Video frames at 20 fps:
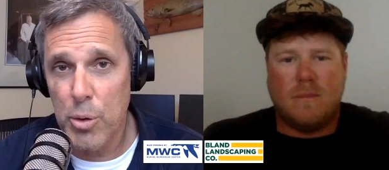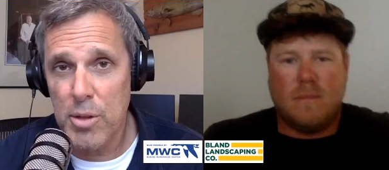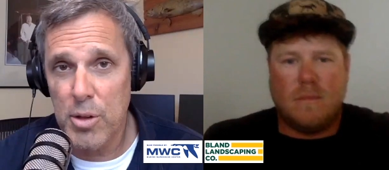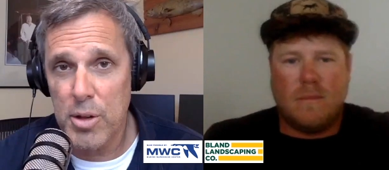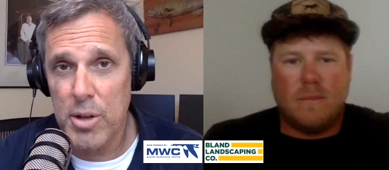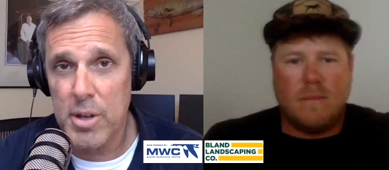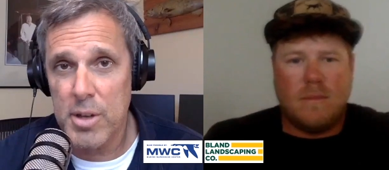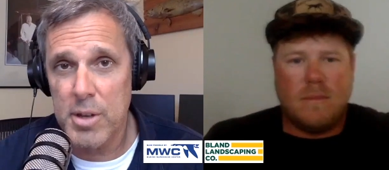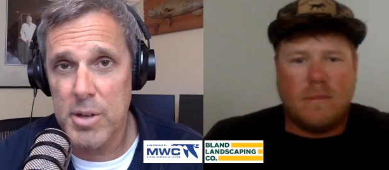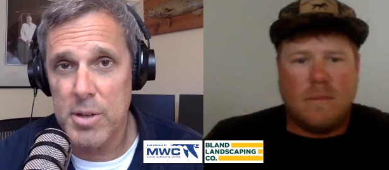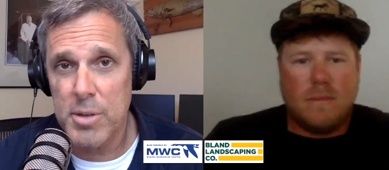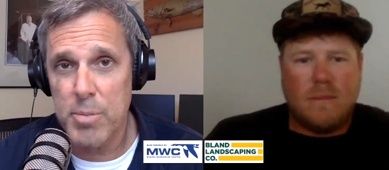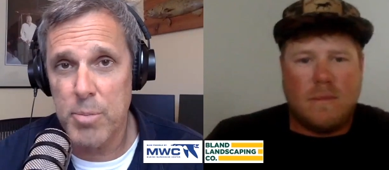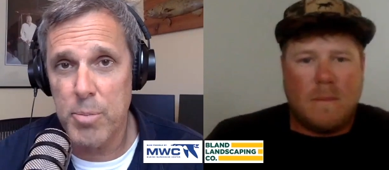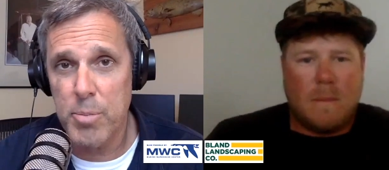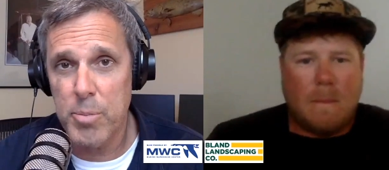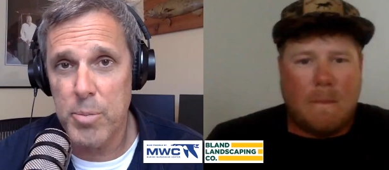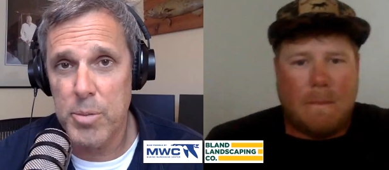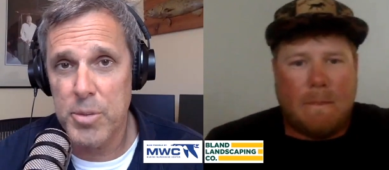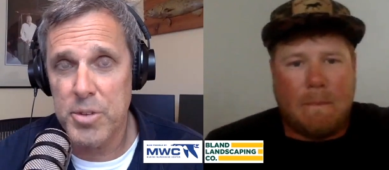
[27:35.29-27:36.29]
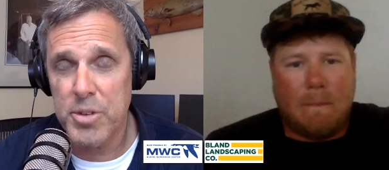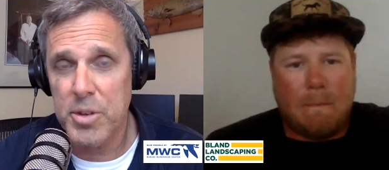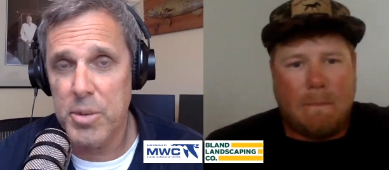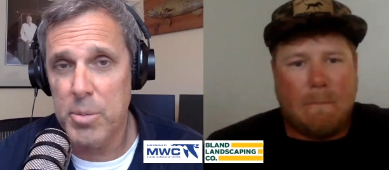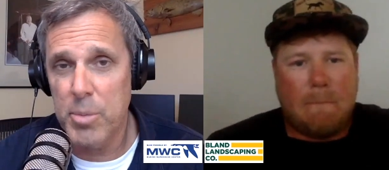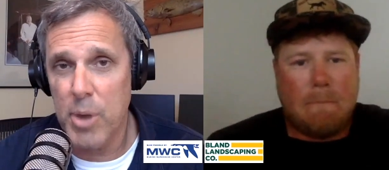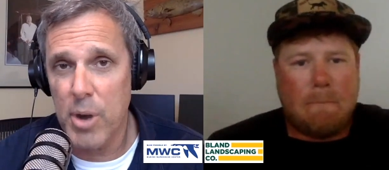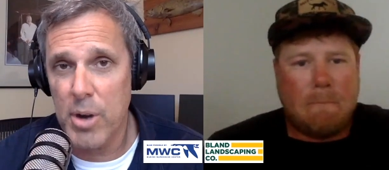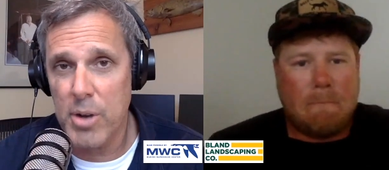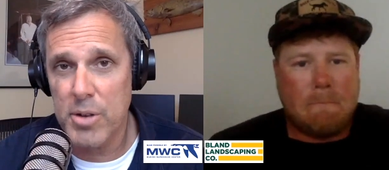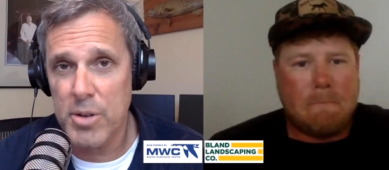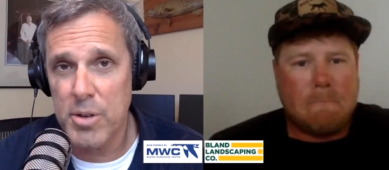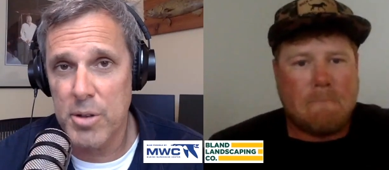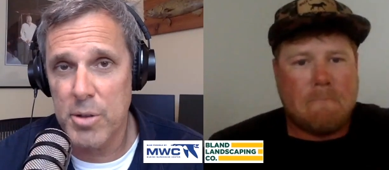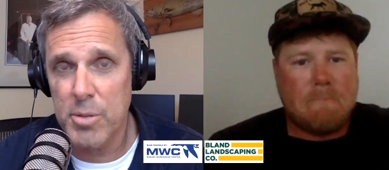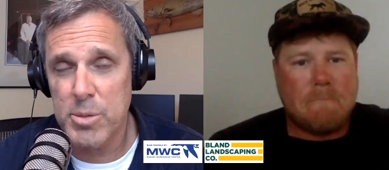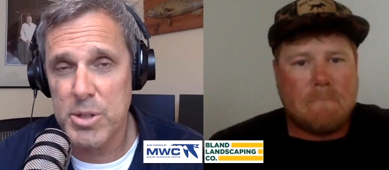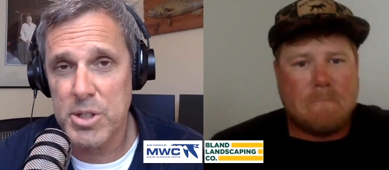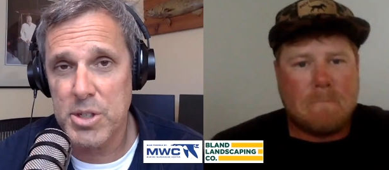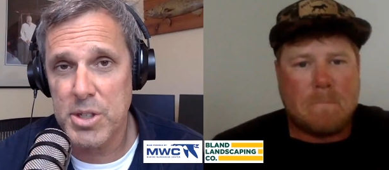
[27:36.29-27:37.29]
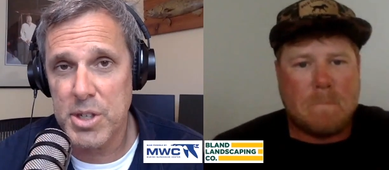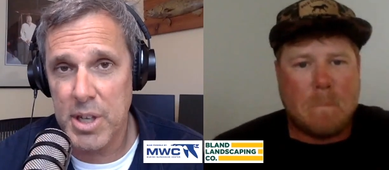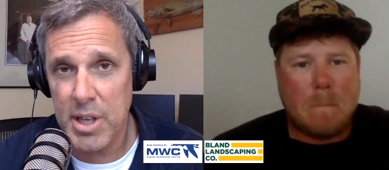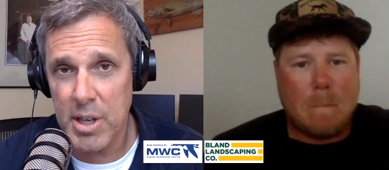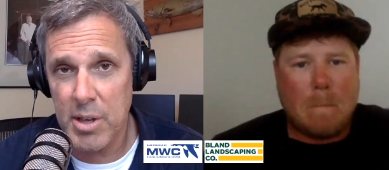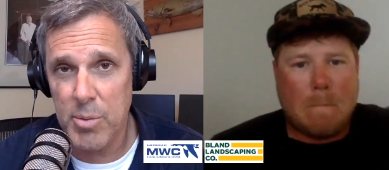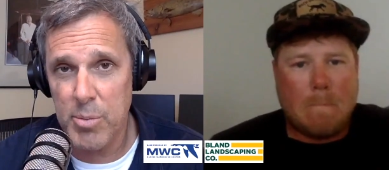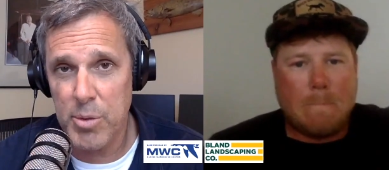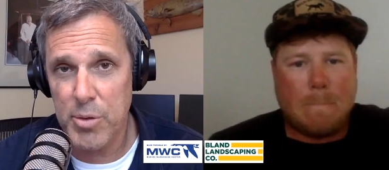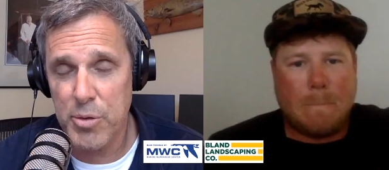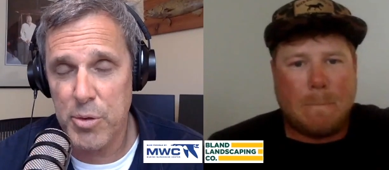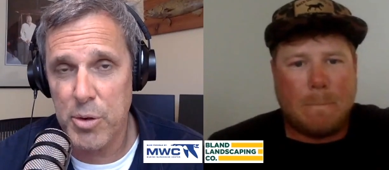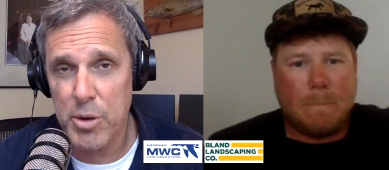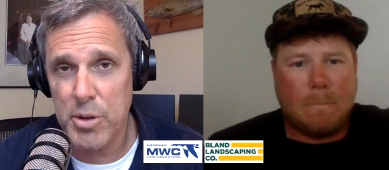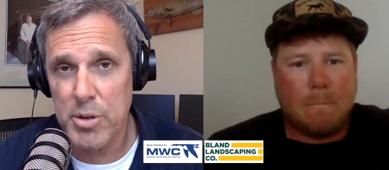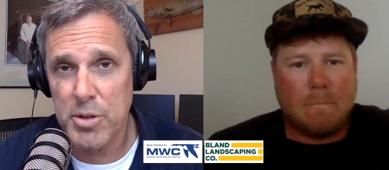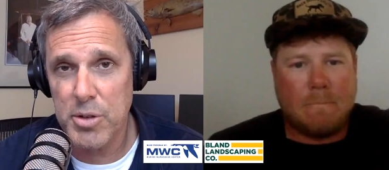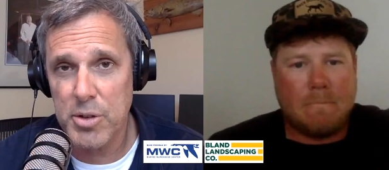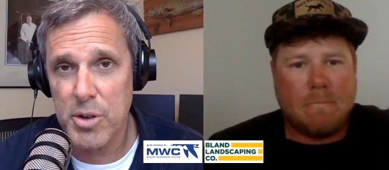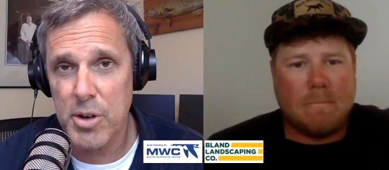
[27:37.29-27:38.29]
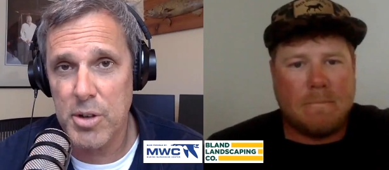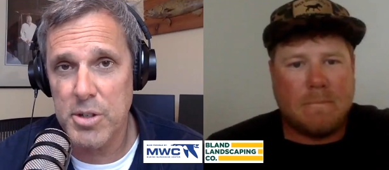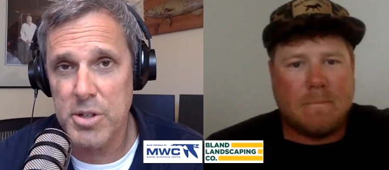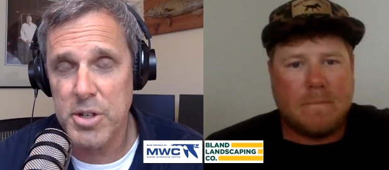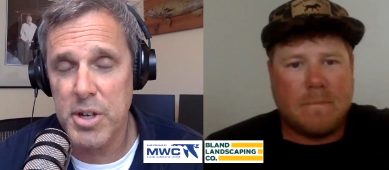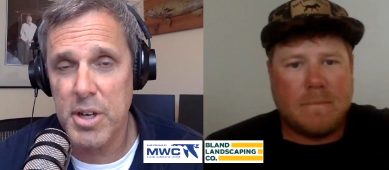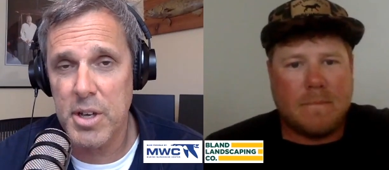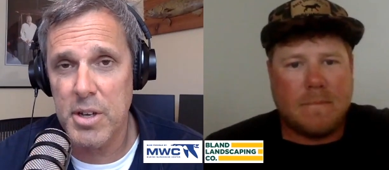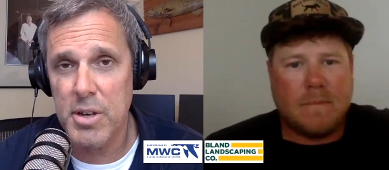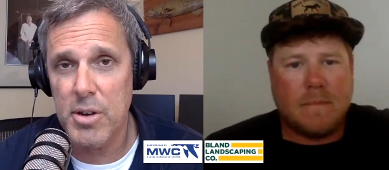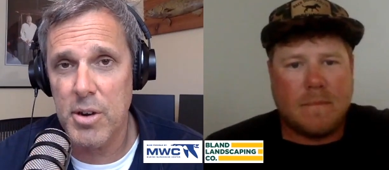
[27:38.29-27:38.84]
Speaker 1: looking to see marks on the machine before you start jigging?